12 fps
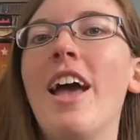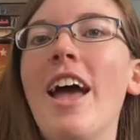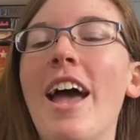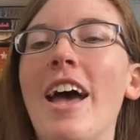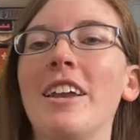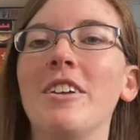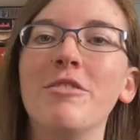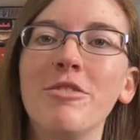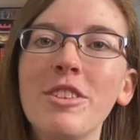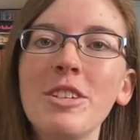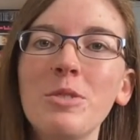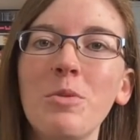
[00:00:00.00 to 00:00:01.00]
And
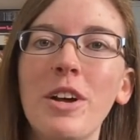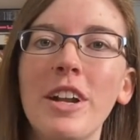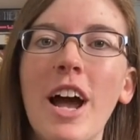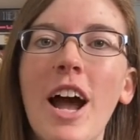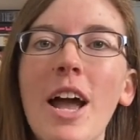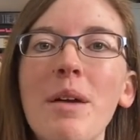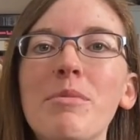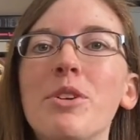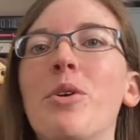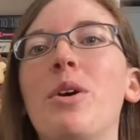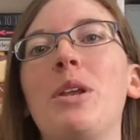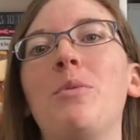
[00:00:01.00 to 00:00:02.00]
for this one, I'm
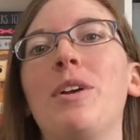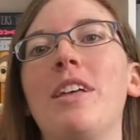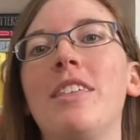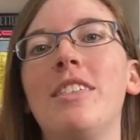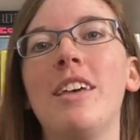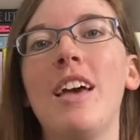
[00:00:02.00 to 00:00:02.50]
going with